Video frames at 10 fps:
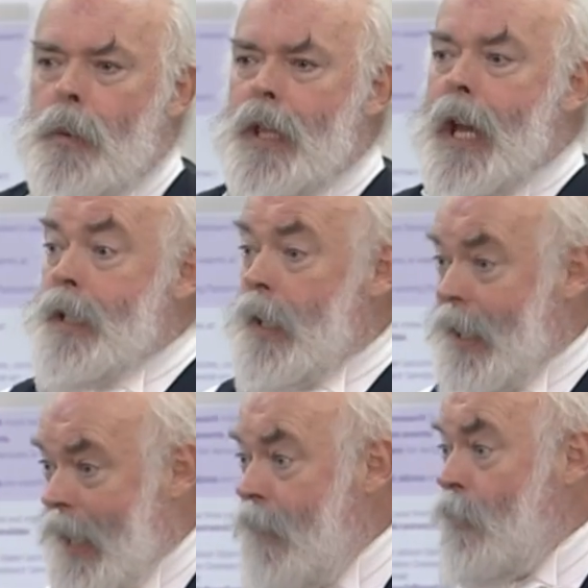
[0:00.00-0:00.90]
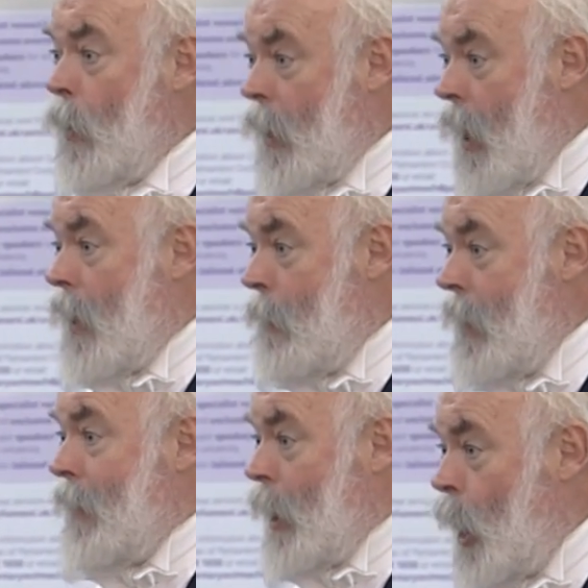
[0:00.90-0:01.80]
with that, and I gave you a, a, bit
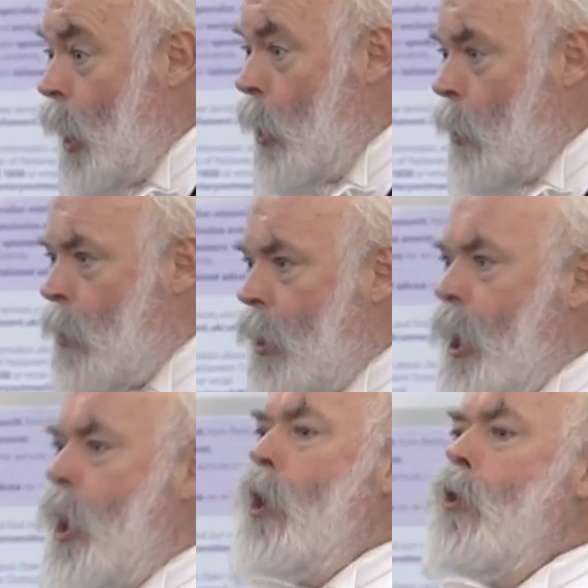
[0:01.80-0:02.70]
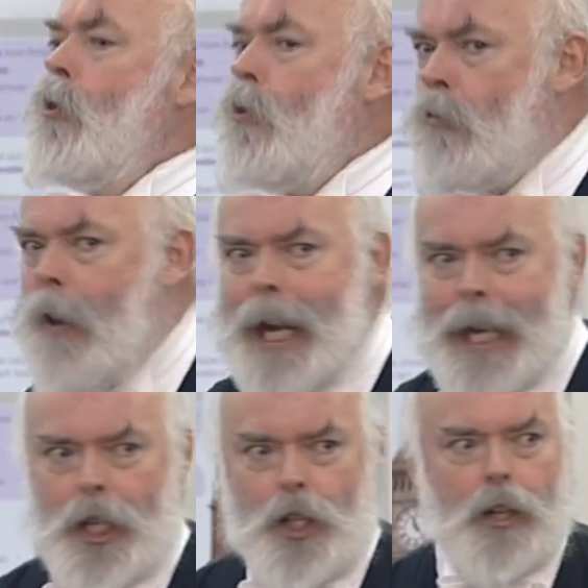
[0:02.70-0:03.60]
of a clue to the huge
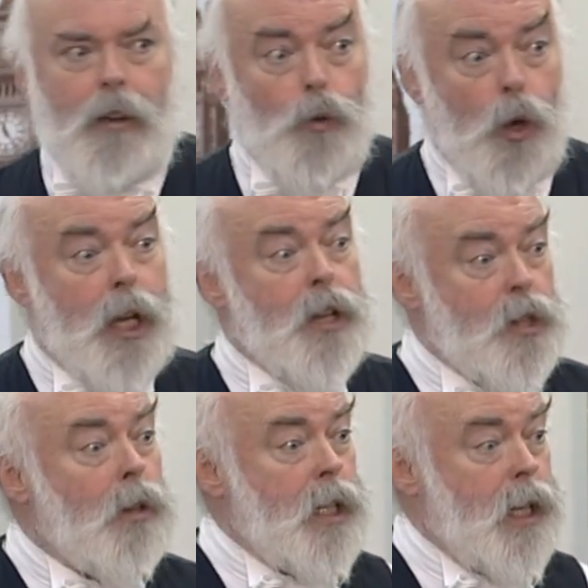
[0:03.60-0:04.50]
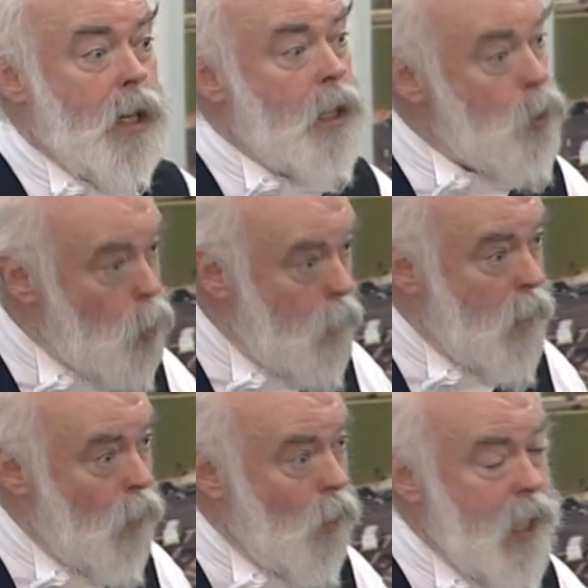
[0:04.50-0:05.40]
range of what goes on here, and I'll talk a
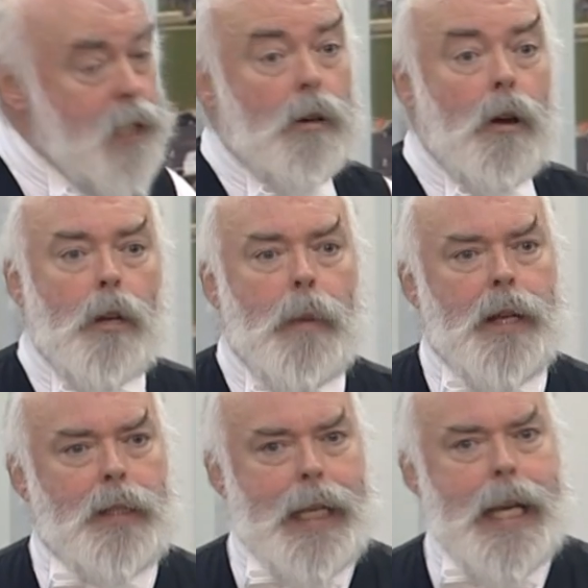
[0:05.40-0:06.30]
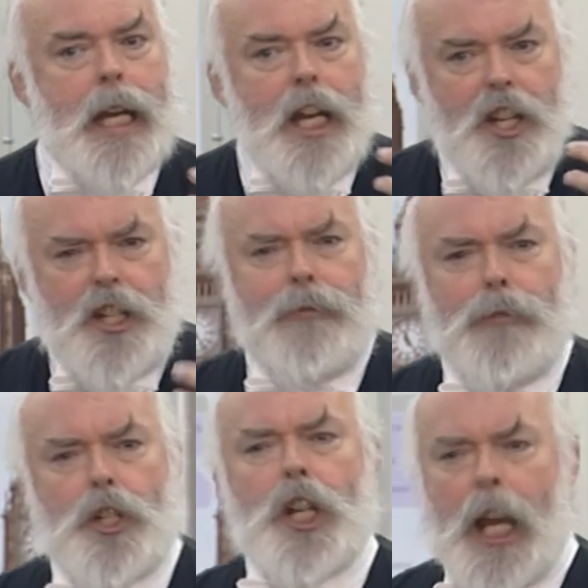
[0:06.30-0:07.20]
bit more later on about the
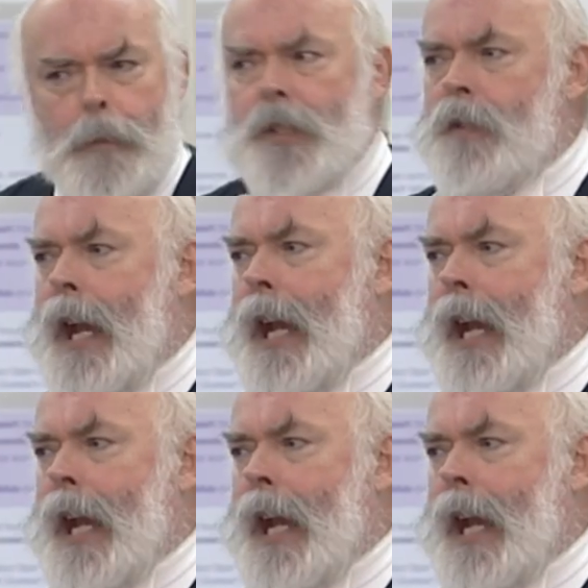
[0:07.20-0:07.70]
different types of